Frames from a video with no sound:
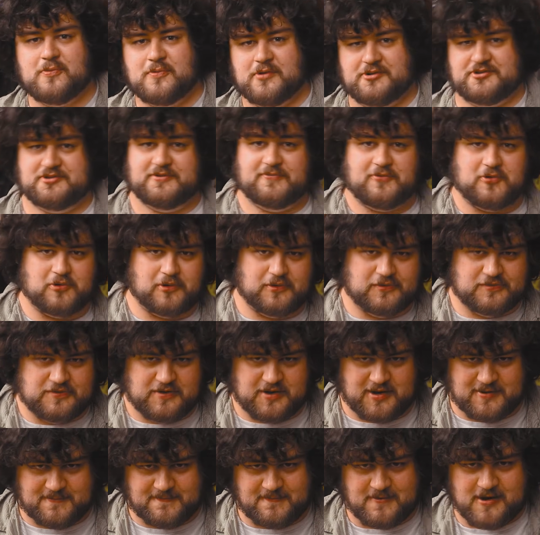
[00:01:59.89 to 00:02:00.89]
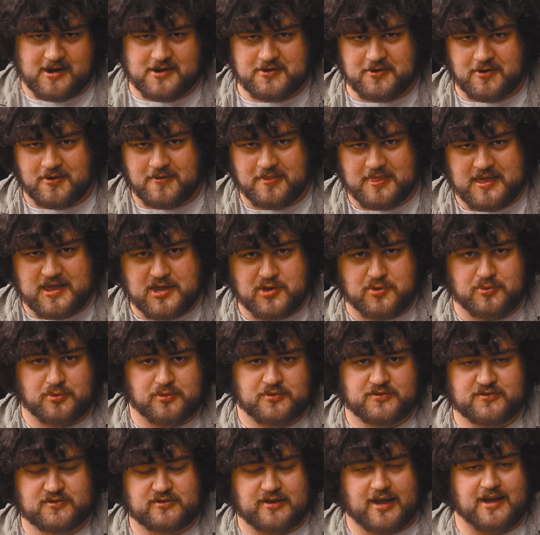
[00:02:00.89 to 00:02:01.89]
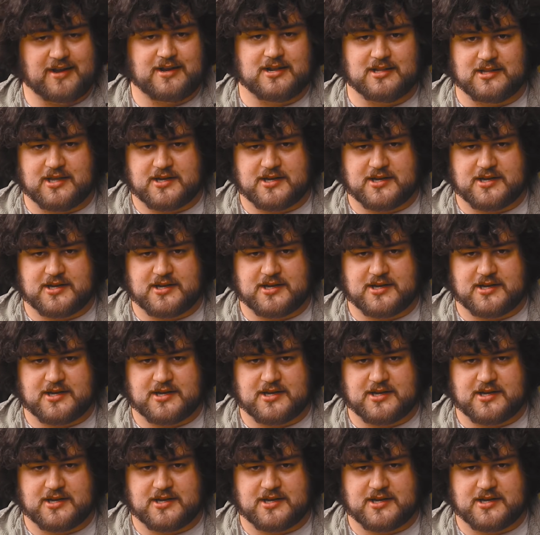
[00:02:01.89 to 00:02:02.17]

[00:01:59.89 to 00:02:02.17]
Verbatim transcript: which of course you can find on the course site